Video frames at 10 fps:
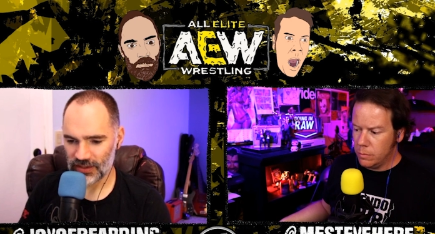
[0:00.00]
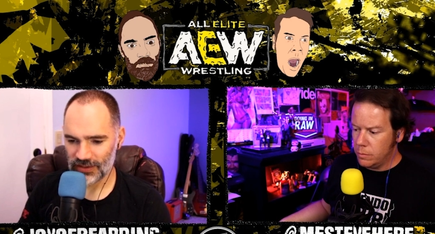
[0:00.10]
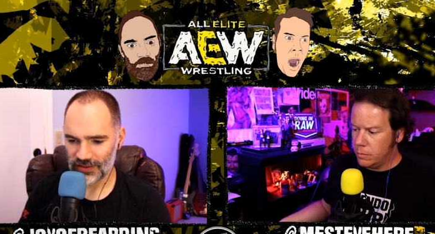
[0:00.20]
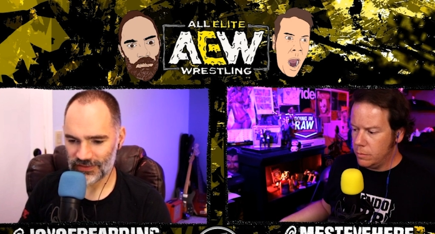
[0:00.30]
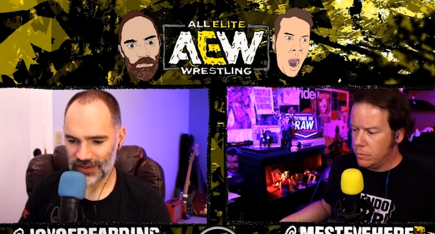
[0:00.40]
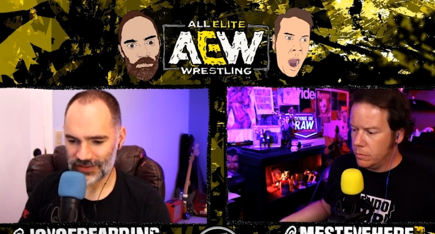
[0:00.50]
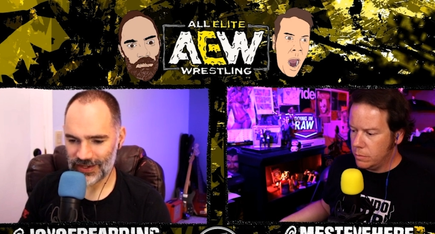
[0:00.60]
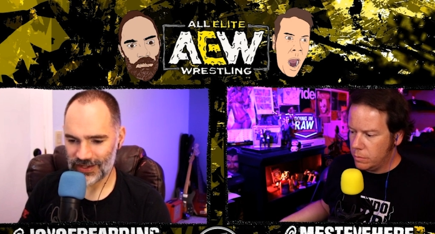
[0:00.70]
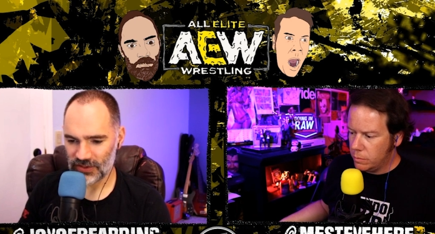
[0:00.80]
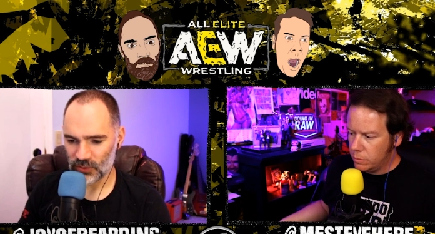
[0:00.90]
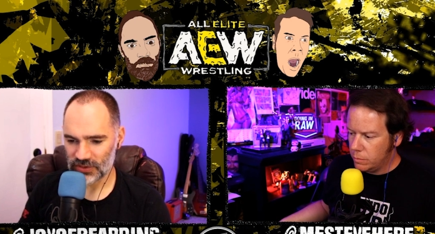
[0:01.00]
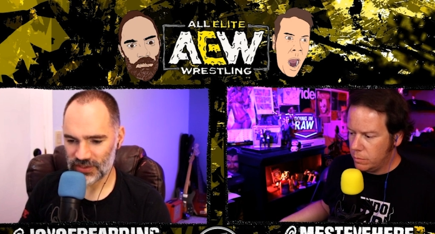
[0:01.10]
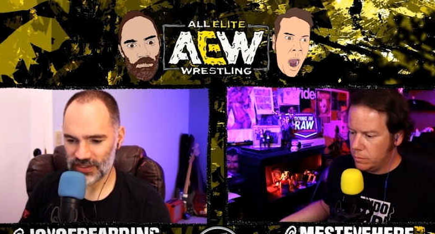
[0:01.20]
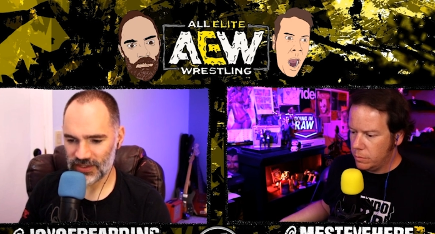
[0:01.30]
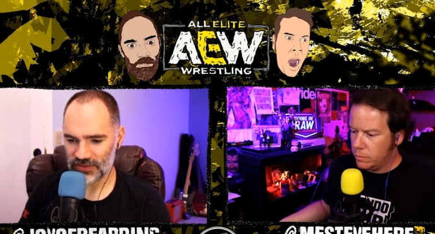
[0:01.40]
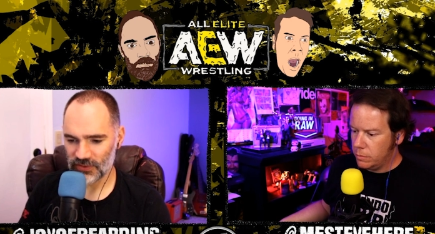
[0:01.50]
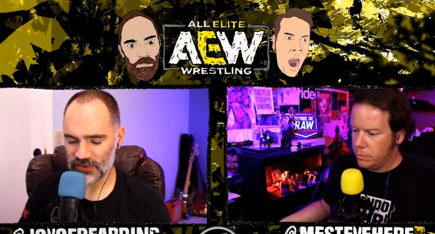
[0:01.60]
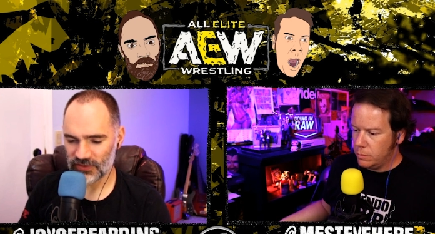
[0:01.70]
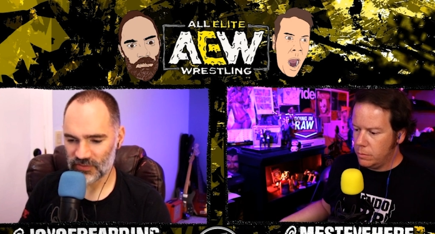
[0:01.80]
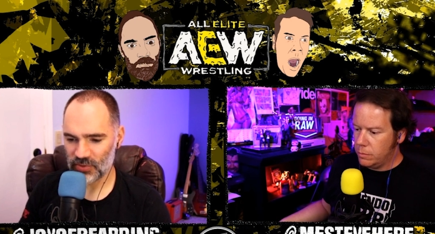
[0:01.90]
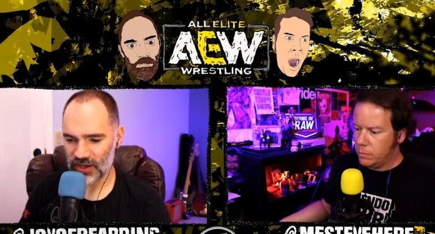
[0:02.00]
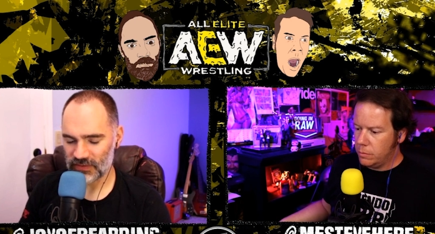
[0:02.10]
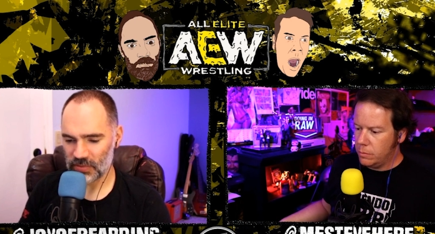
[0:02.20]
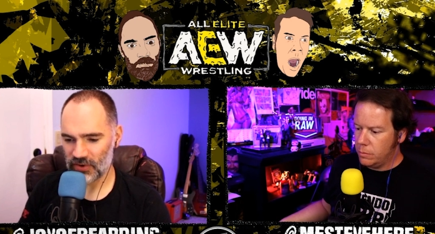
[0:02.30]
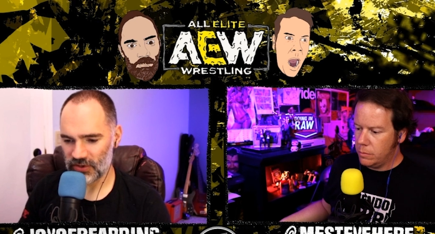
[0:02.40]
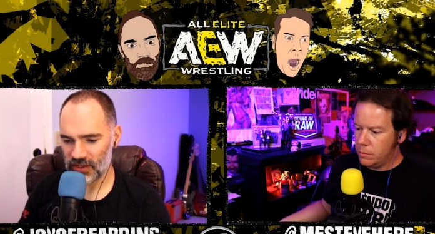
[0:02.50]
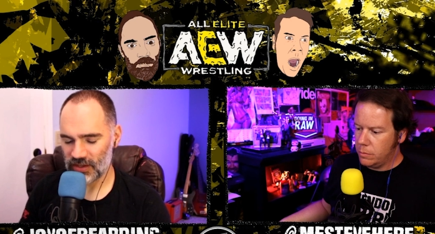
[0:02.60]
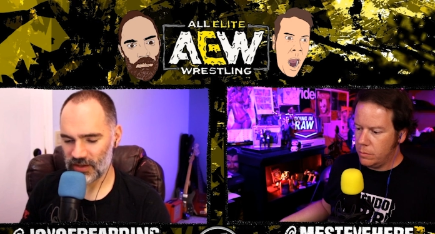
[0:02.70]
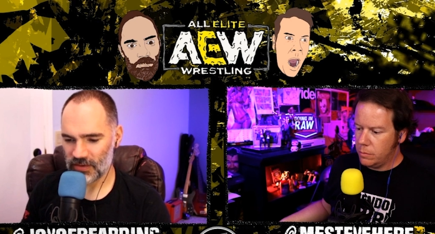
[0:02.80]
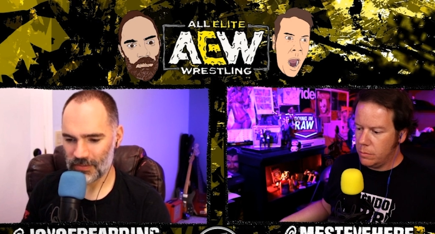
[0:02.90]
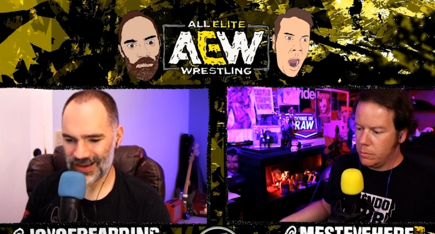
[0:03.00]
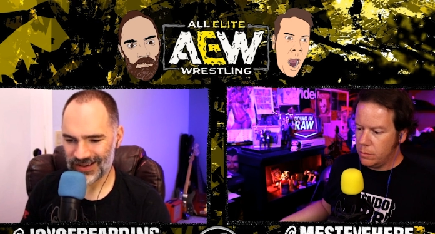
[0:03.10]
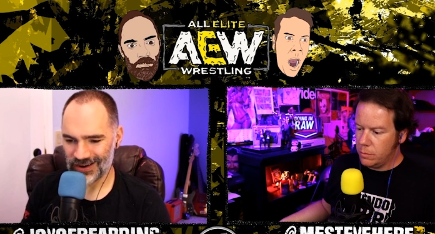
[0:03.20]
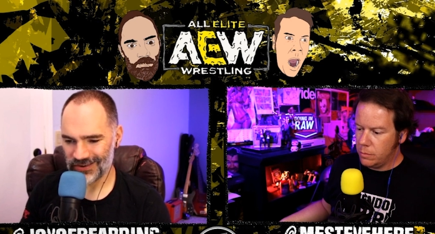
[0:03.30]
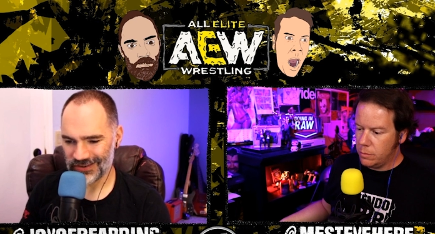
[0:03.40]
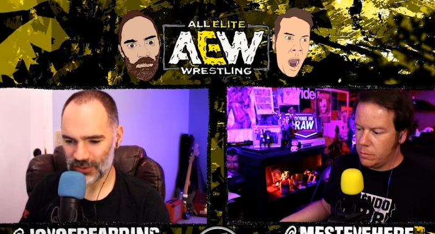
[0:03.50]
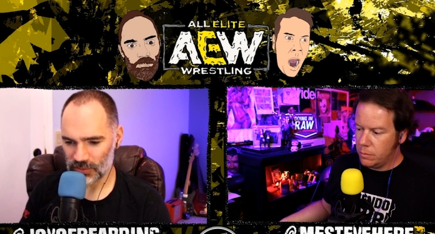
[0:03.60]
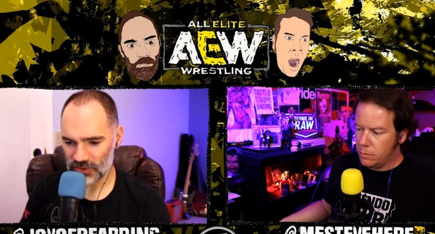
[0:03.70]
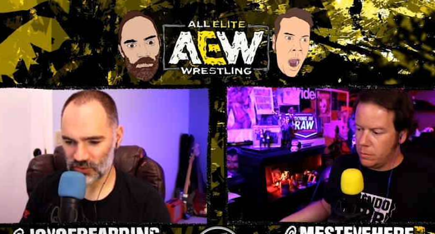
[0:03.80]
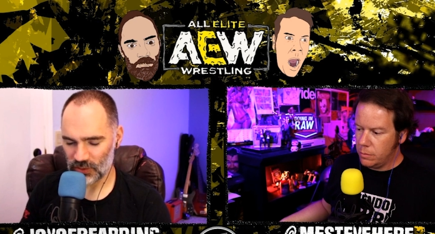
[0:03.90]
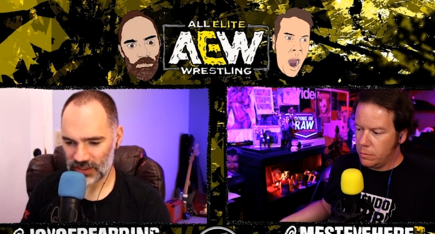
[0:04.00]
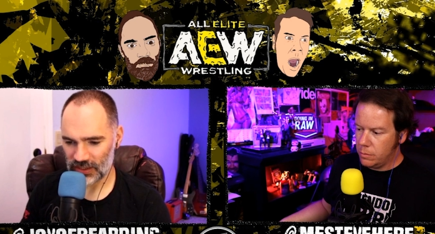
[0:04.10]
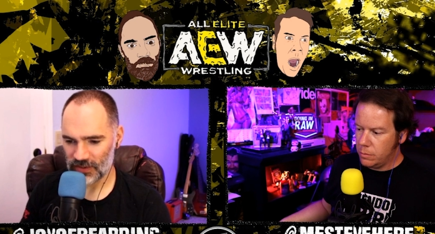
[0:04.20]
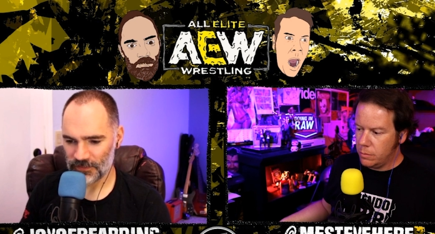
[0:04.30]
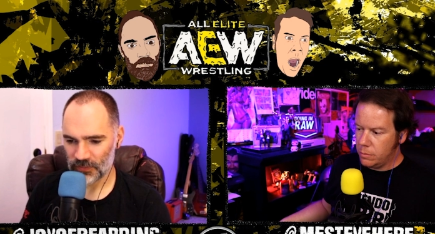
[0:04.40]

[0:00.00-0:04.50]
Speaker 1: Mm-hmm. Santana and Ortiz versus Private Party. Matt Hardy will be joining